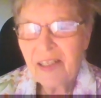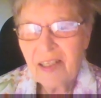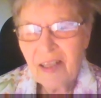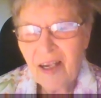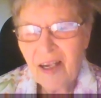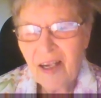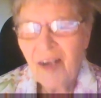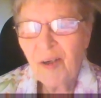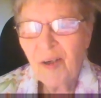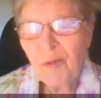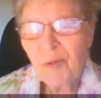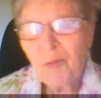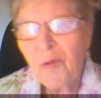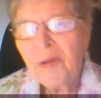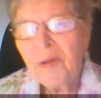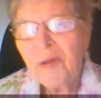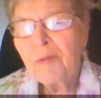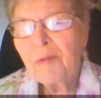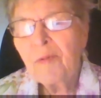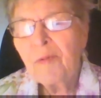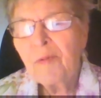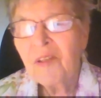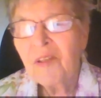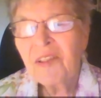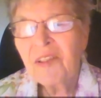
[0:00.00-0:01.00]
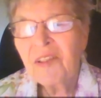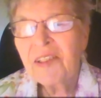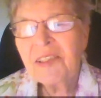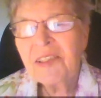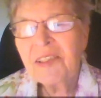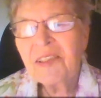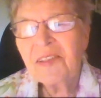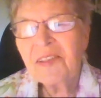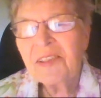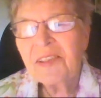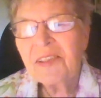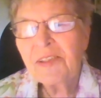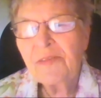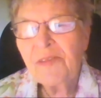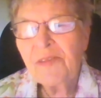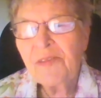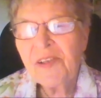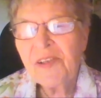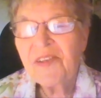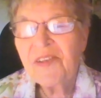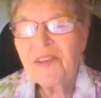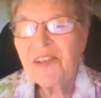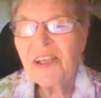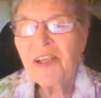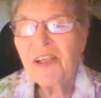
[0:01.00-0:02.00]
Are we willing to live
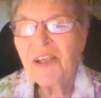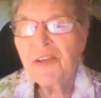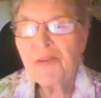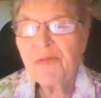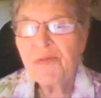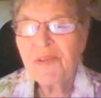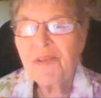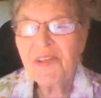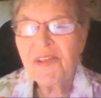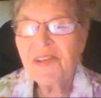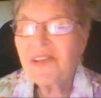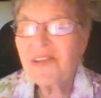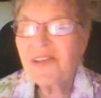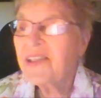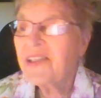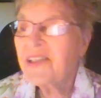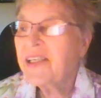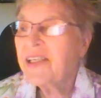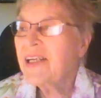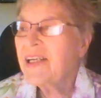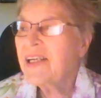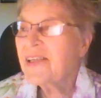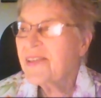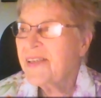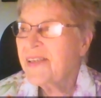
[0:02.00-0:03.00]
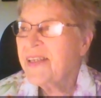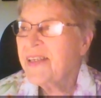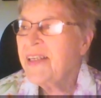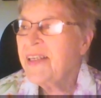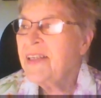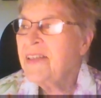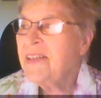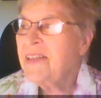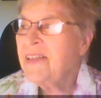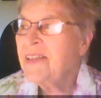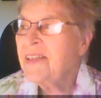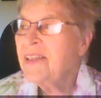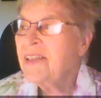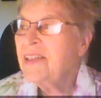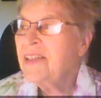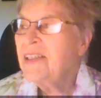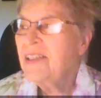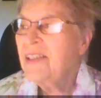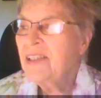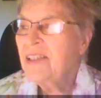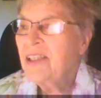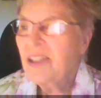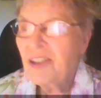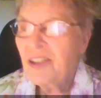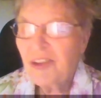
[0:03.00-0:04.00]
as dangerously as he did
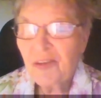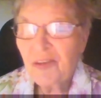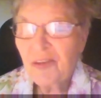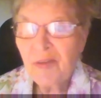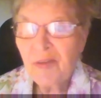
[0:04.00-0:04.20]
to